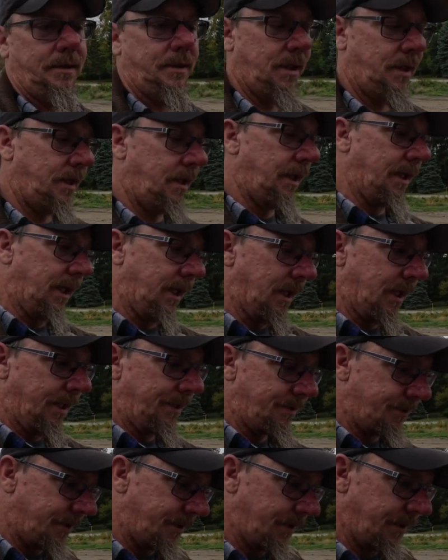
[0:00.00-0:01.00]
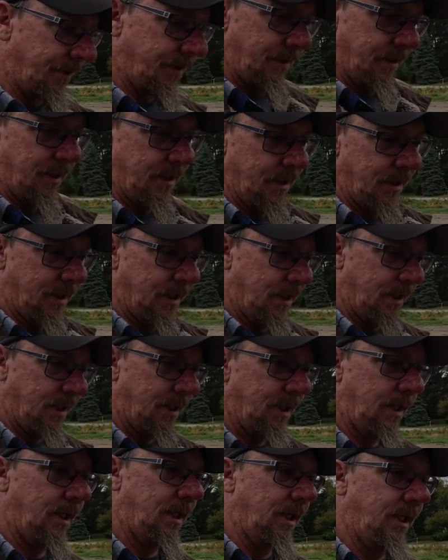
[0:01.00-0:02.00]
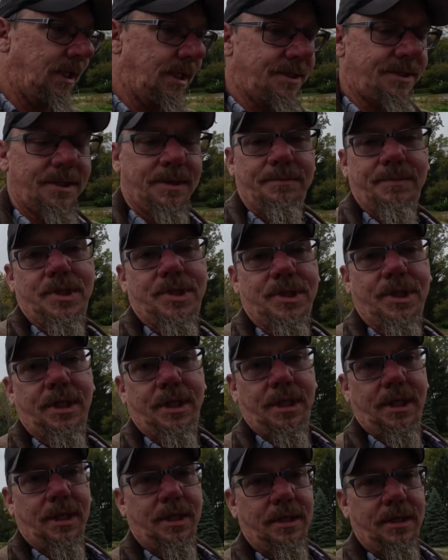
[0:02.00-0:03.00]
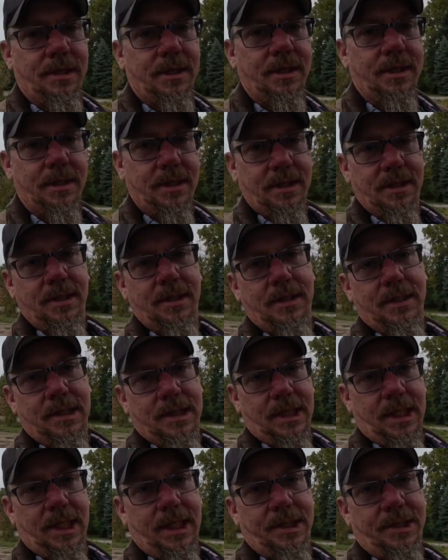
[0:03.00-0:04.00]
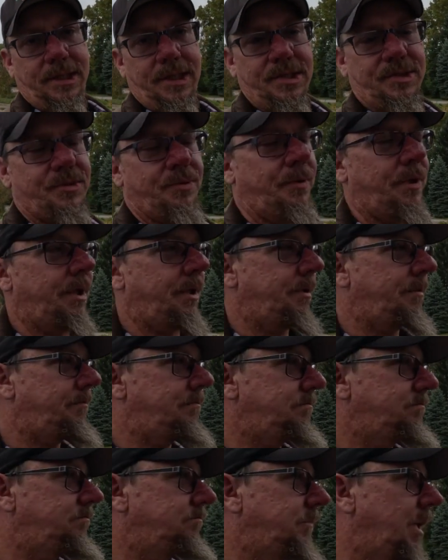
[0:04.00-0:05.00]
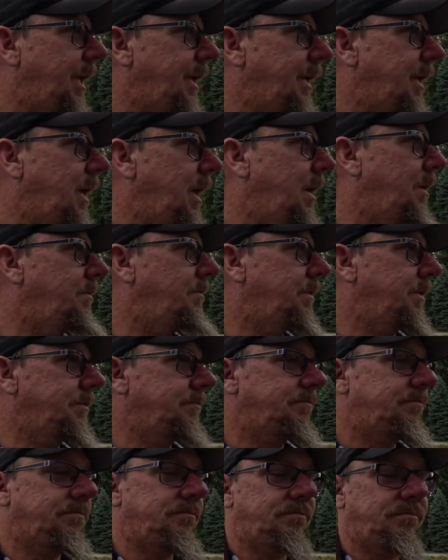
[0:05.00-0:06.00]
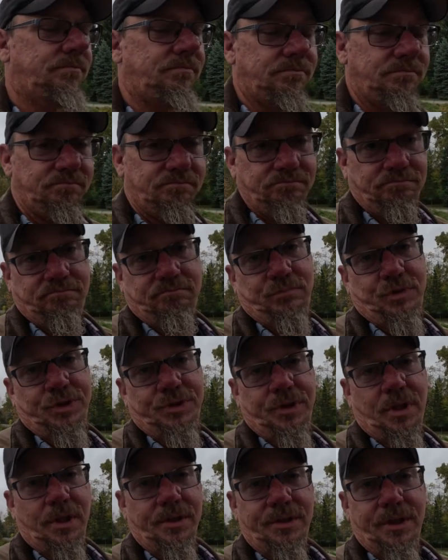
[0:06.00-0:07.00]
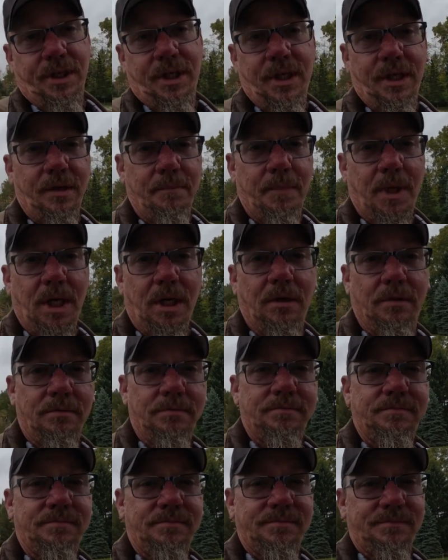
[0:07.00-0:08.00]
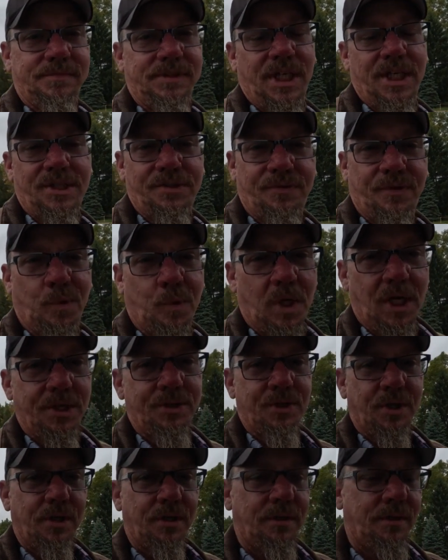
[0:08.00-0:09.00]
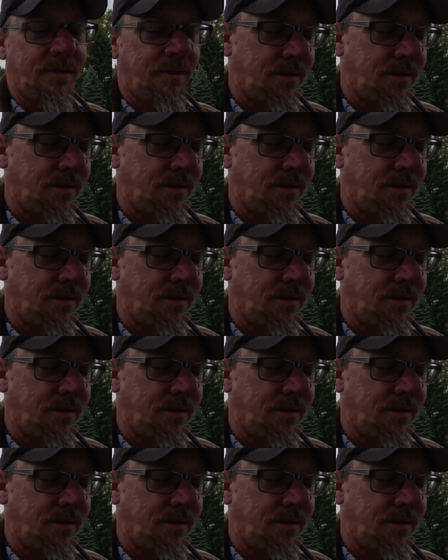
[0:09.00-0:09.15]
Alright guys, I guess I'm just gonna end this one right now, and we'll talk to you again tomorrow. Thanks for watching.